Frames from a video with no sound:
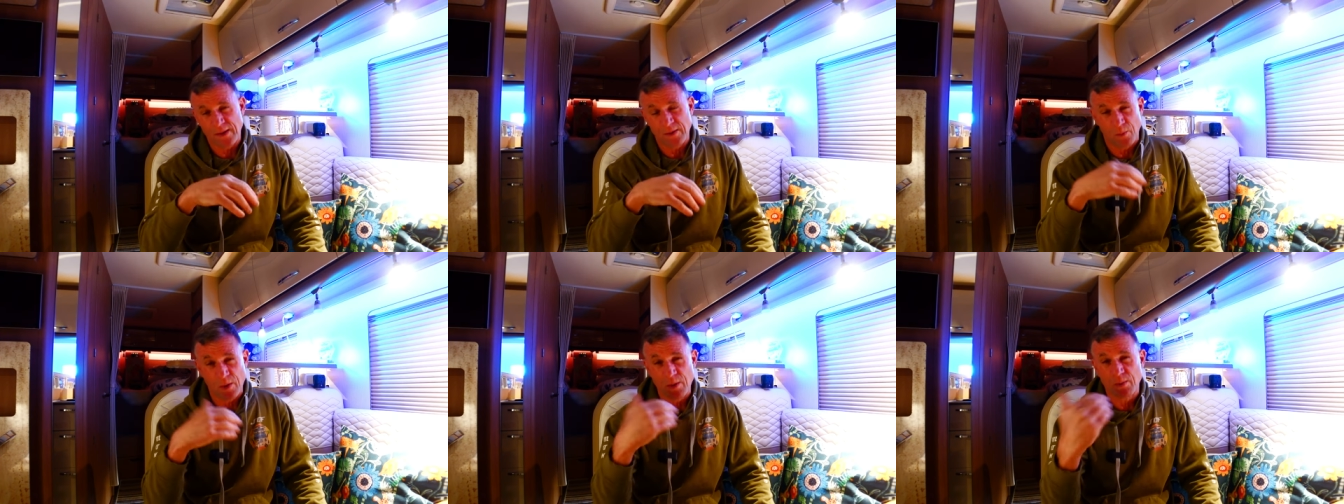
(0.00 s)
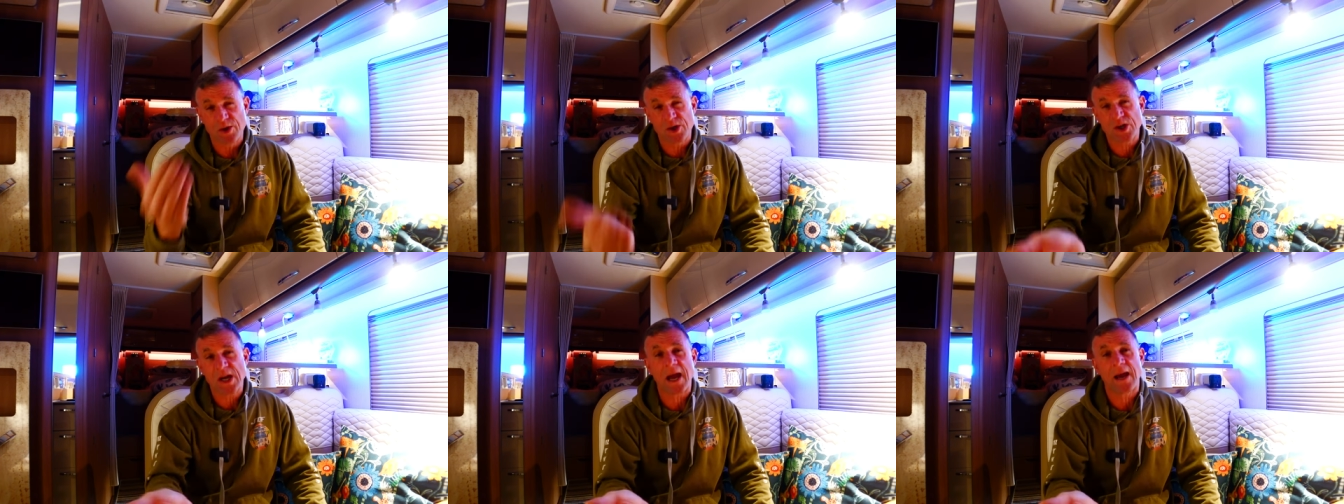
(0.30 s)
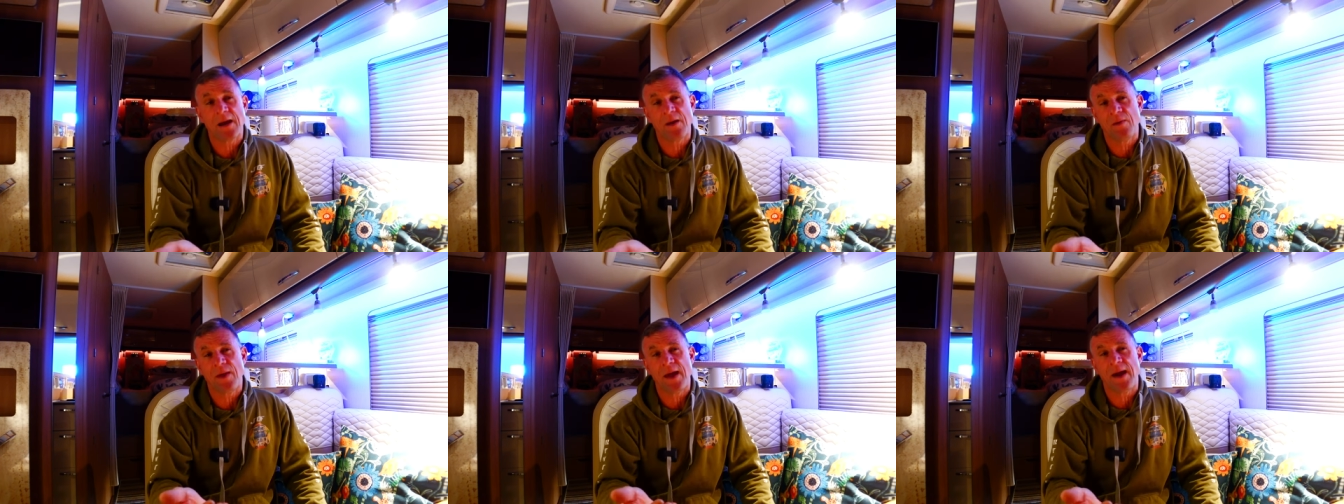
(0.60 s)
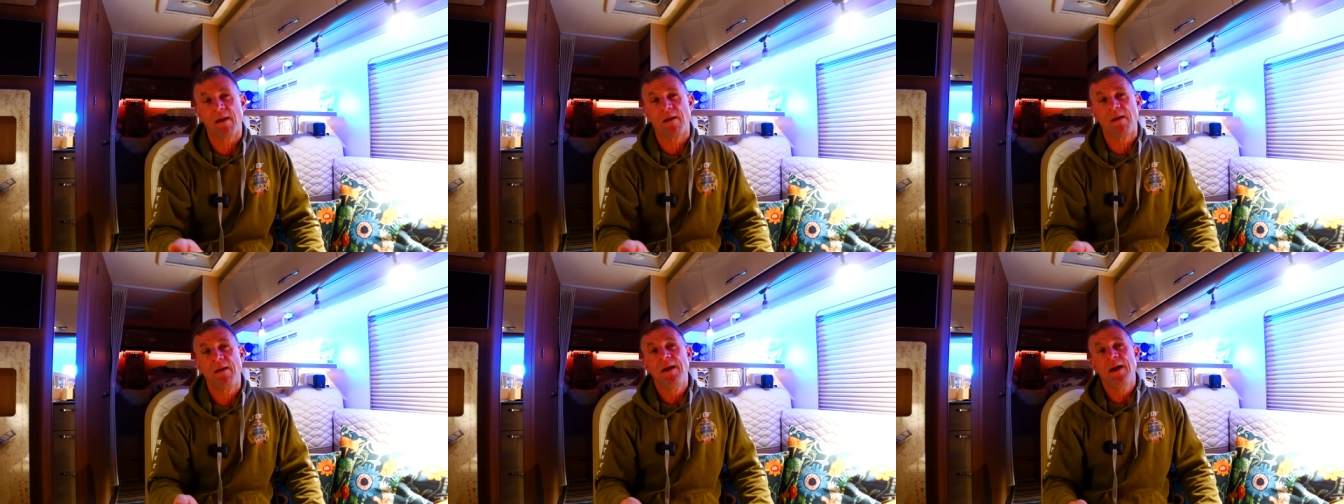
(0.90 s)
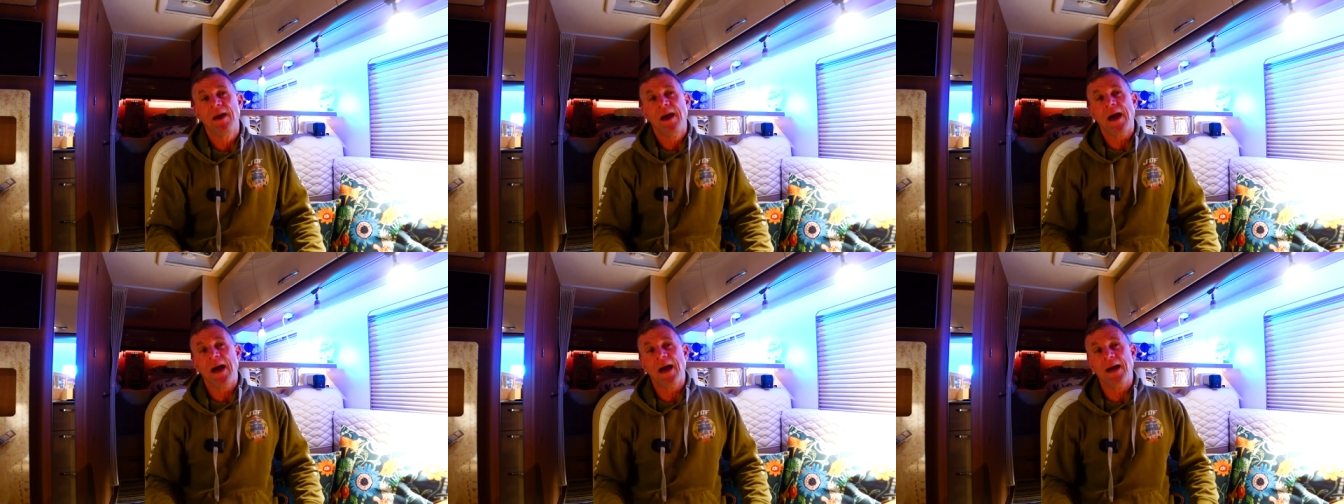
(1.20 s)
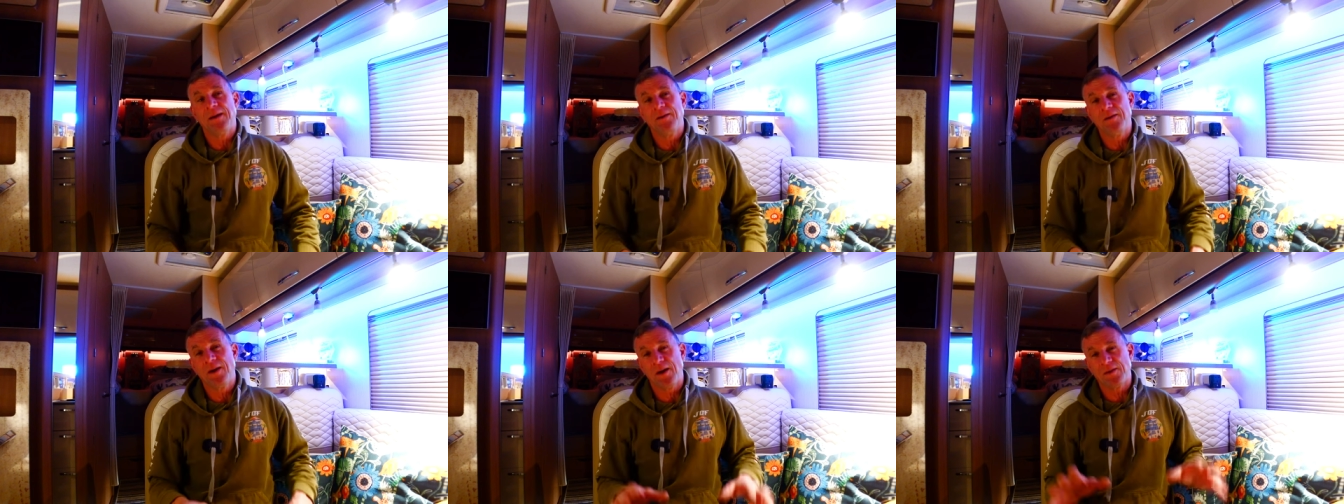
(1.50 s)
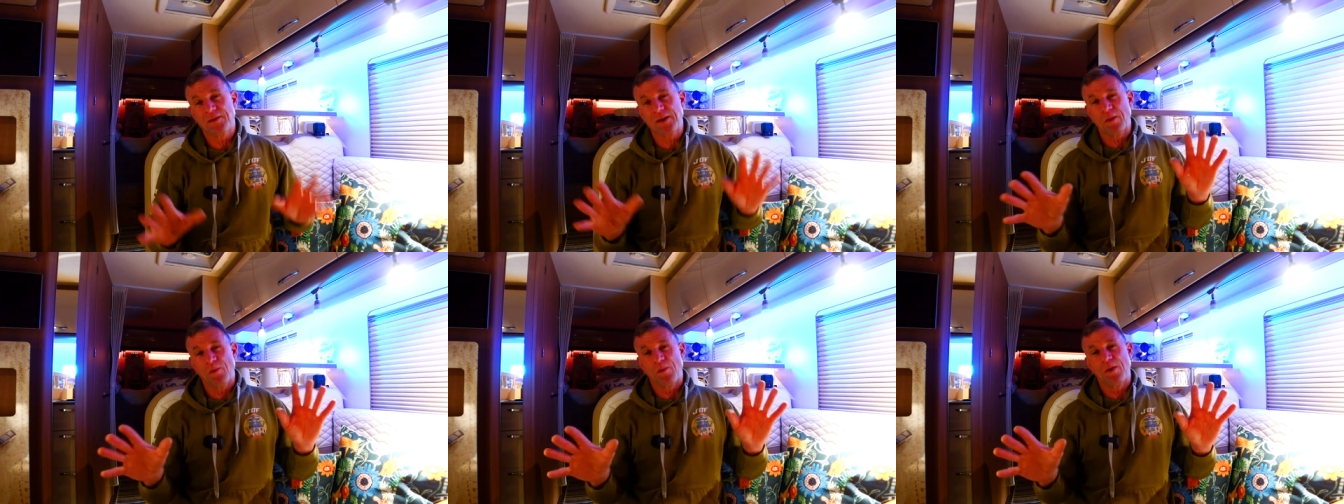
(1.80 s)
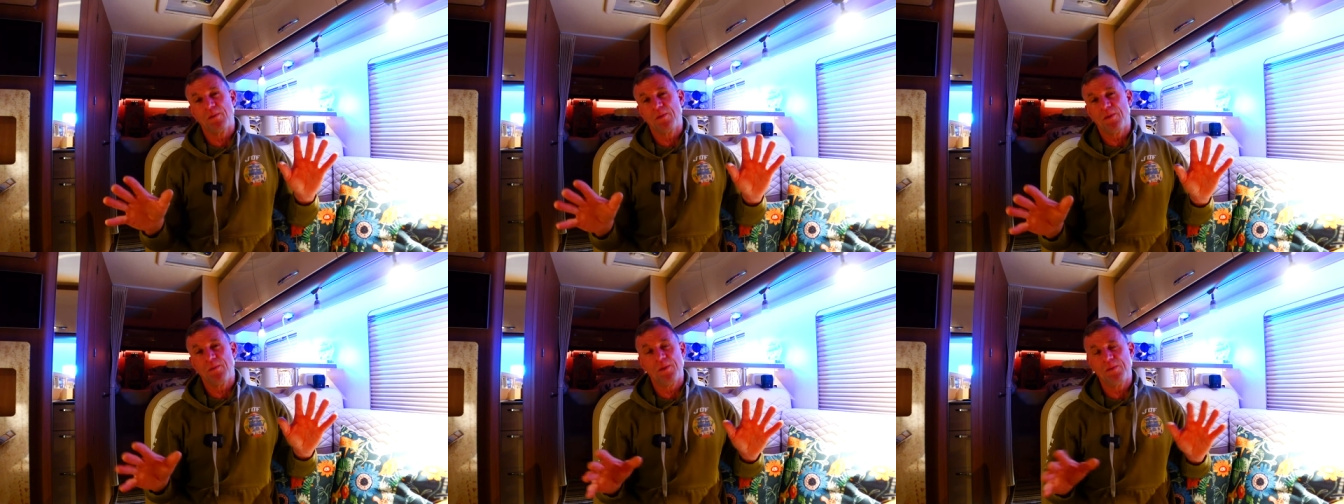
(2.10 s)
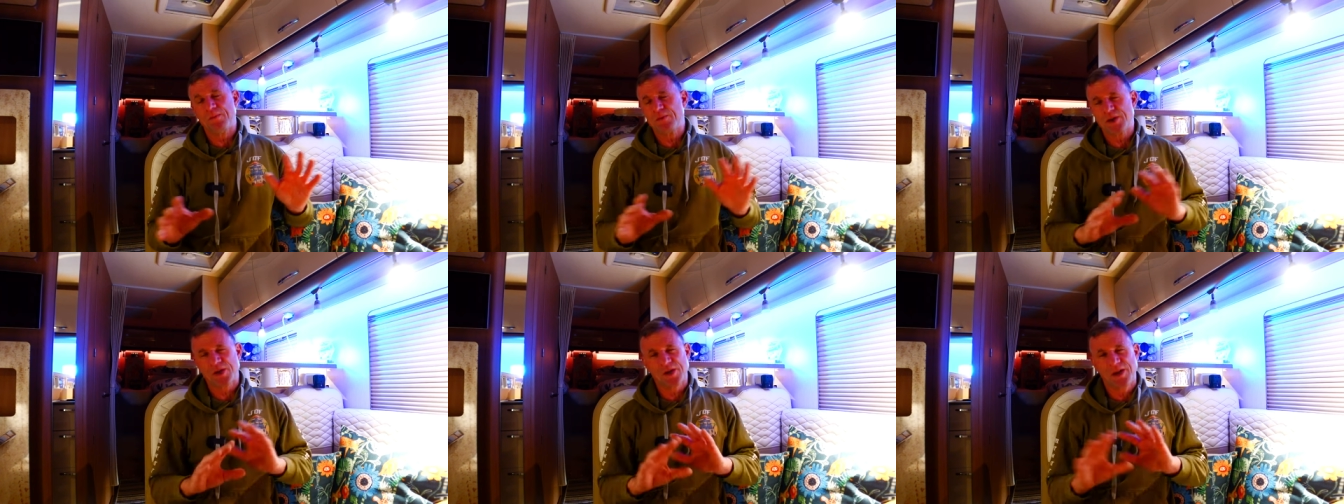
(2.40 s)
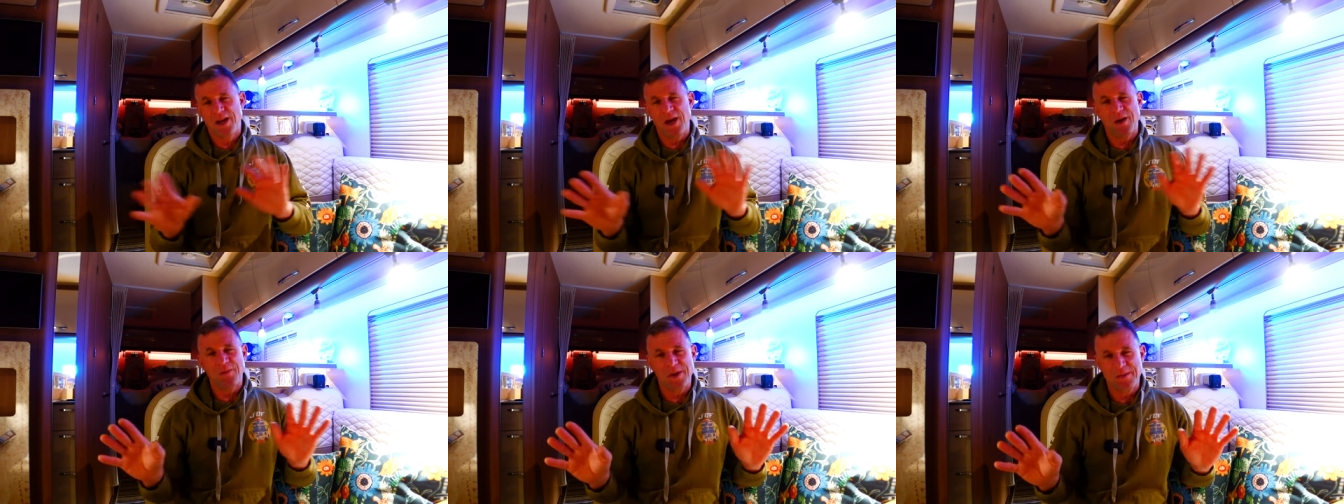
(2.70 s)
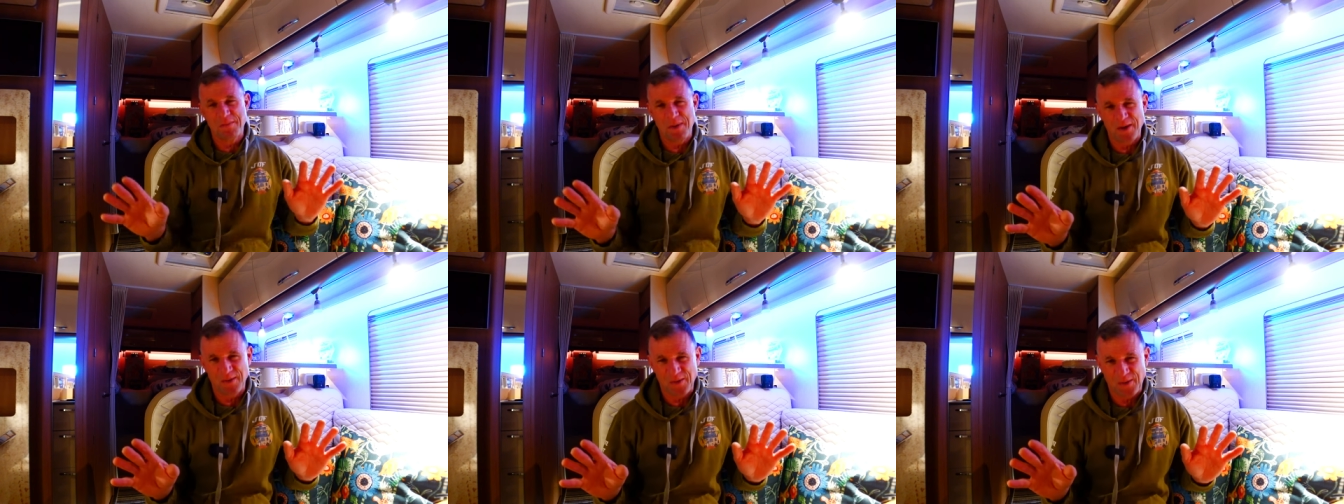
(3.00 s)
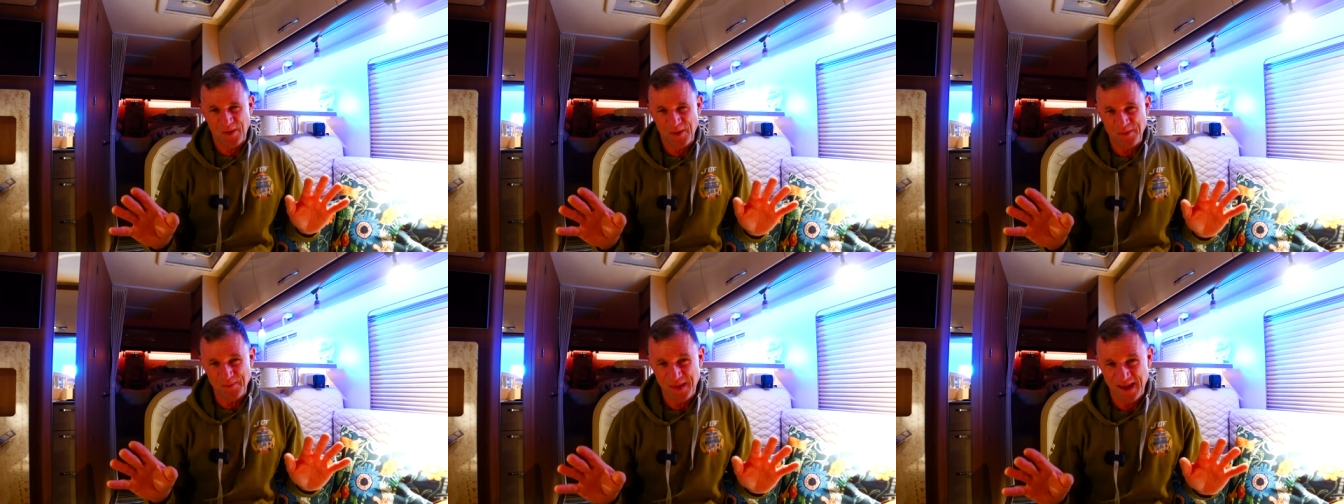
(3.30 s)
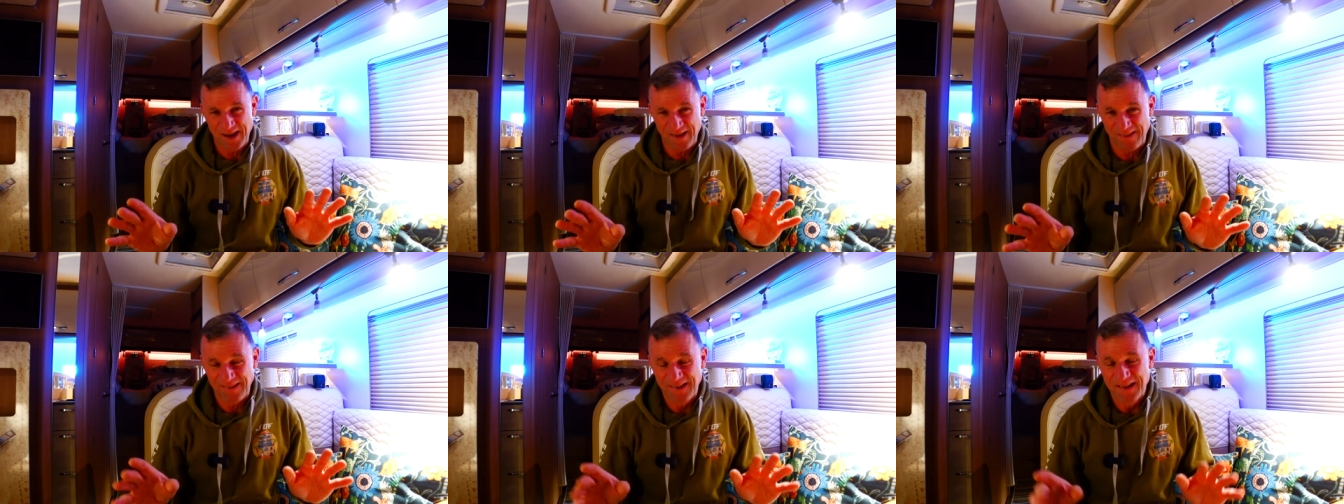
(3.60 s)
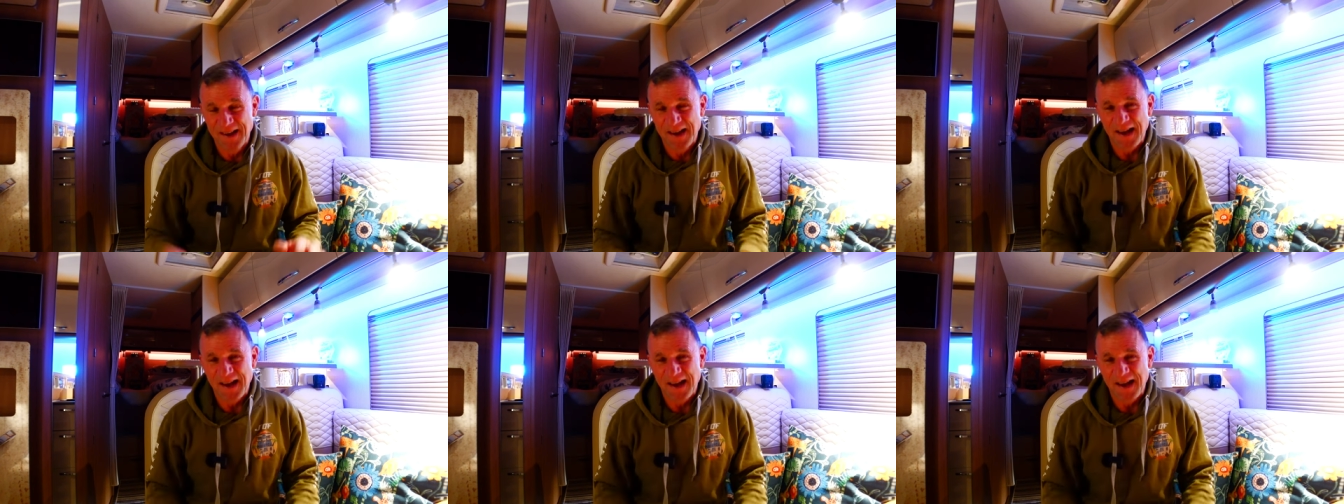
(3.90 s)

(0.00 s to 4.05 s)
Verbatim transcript: We were sat out there, and uh, I think we we were just only motorhome there.